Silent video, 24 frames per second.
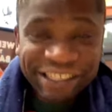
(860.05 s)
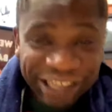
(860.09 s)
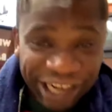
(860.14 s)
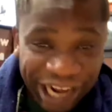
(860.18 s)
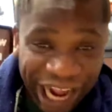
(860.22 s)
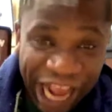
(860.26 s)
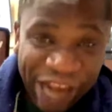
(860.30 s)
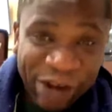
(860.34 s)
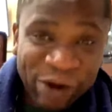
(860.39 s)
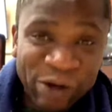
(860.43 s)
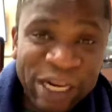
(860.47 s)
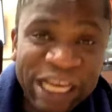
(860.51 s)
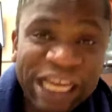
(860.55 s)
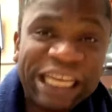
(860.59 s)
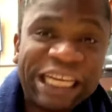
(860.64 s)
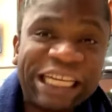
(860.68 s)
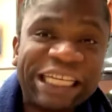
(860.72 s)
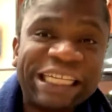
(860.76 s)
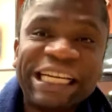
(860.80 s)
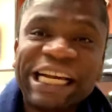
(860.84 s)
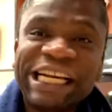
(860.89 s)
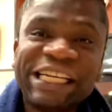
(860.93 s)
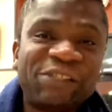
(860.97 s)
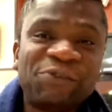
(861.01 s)
I go
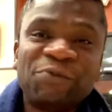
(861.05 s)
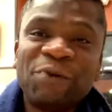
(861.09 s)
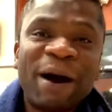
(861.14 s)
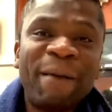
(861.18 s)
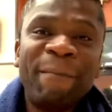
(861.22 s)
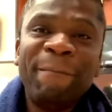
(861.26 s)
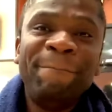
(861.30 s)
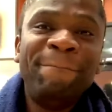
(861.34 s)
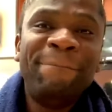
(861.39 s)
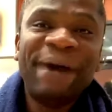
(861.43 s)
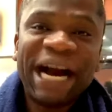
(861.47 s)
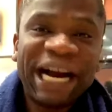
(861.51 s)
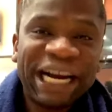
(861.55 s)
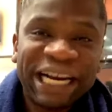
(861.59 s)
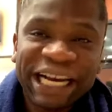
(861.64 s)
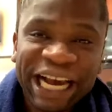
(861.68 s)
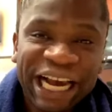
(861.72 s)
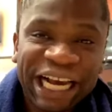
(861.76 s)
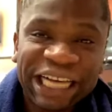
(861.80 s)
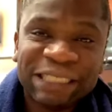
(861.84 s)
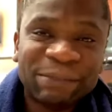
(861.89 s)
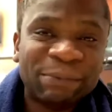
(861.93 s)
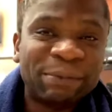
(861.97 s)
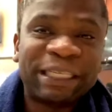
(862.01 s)
create one
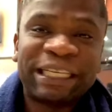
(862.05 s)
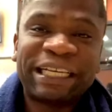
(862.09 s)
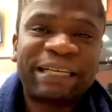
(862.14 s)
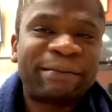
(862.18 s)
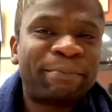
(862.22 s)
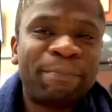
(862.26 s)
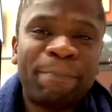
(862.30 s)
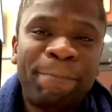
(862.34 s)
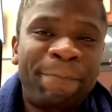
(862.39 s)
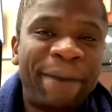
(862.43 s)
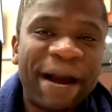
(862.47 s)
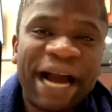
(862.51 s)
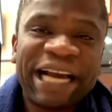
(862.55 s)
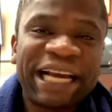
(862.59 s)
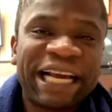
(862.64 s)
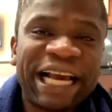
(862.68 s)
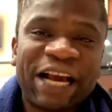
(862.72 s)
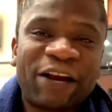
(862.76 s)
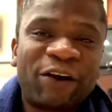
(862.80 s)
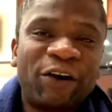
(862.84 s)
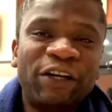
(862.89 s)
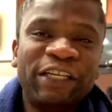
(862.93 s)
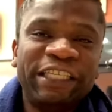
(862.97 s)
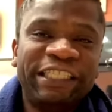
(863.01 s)
banger
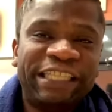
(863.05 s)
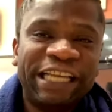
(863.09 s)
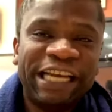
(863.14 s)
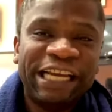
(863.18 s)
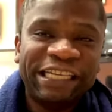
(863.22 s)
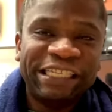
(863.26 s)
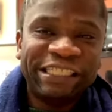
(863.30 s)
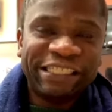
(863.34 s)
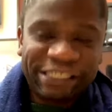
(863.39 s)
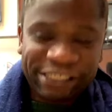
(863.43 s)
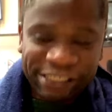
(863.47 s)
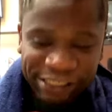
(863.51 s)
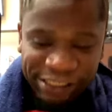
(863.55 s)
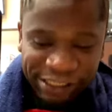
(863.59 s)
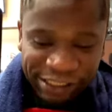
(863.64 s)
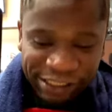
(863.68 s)
content